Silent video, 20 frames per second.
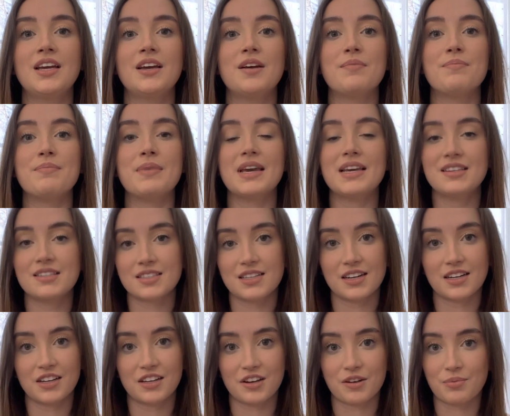make
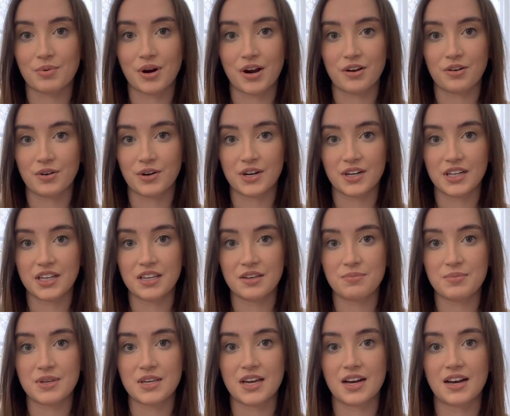studying a priority,
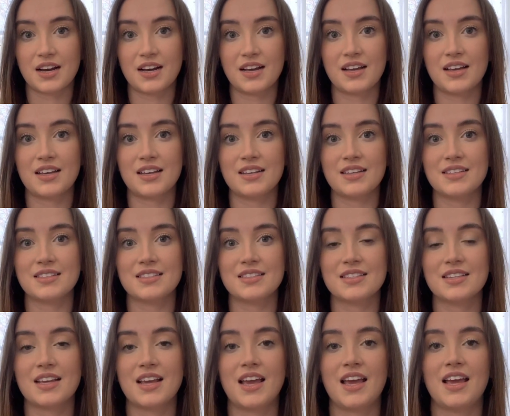because
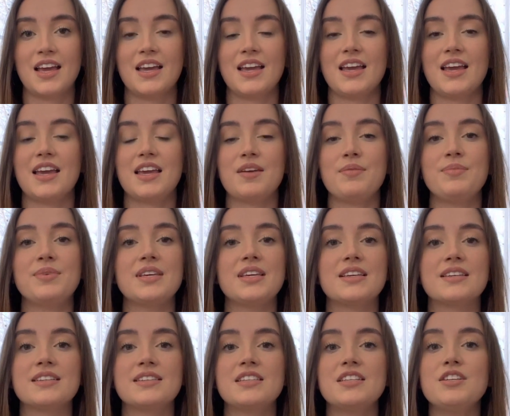it can be
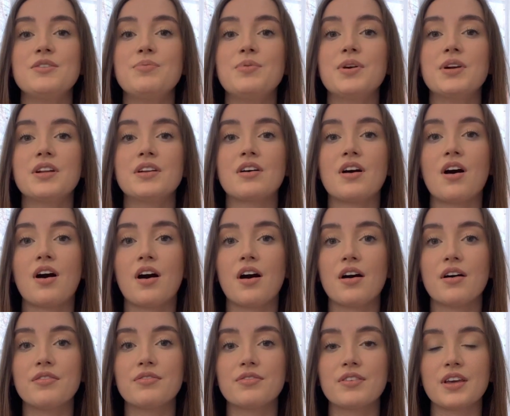easy to put it
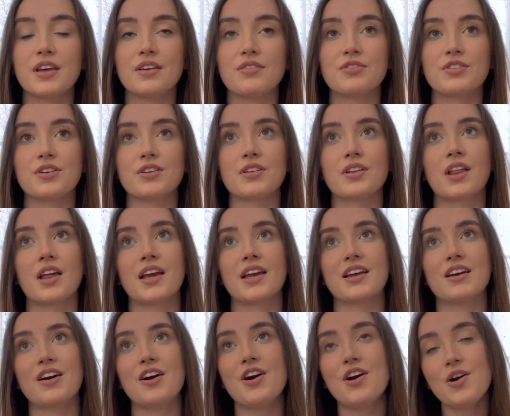off if you're
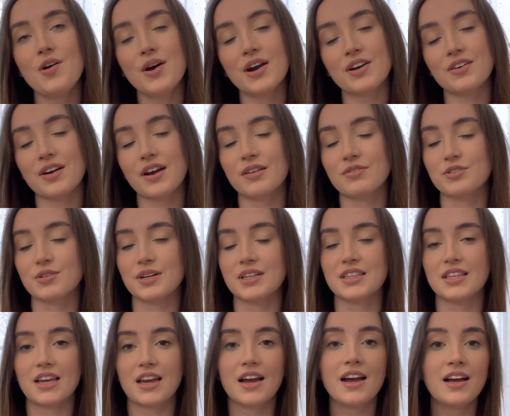like, oh, I don't have to write
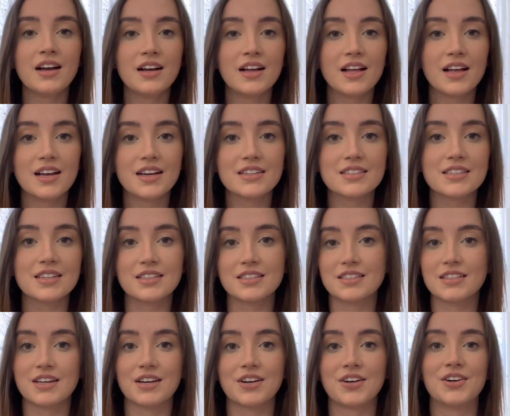the NCLEX
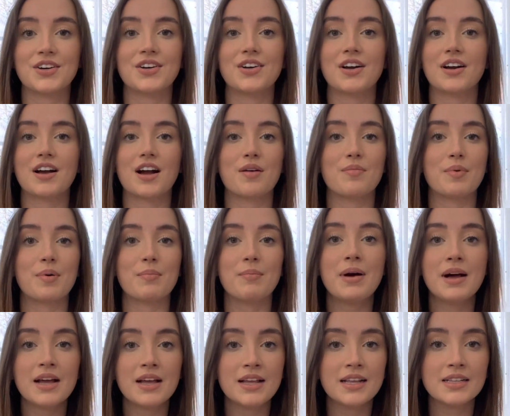until a couple
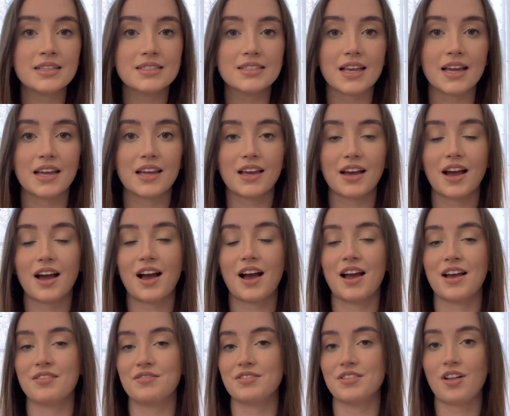months, like
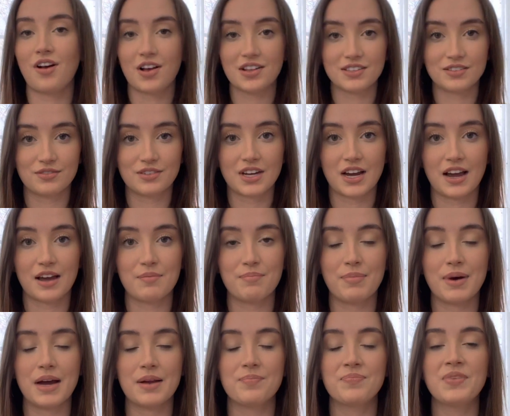I have lots of time.
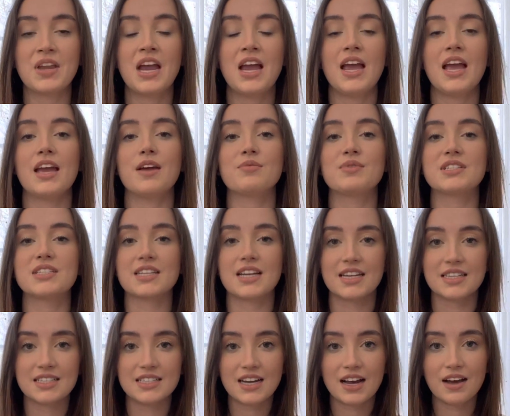But it was
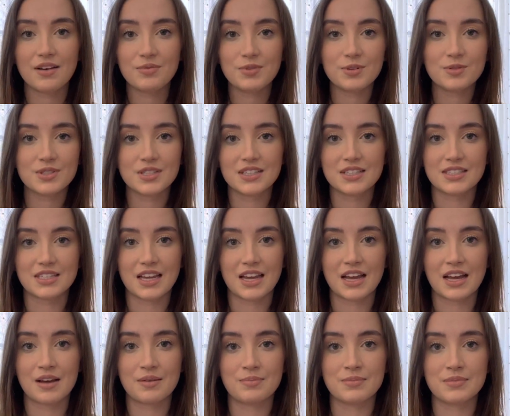nice to have those
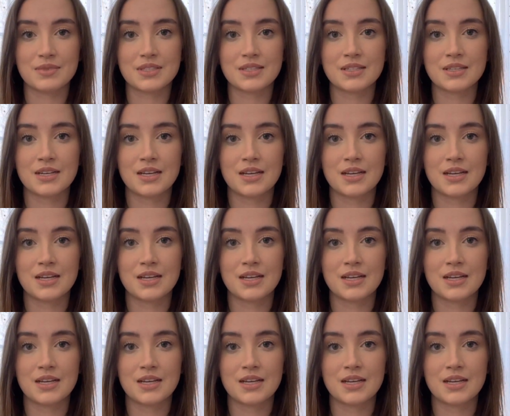exams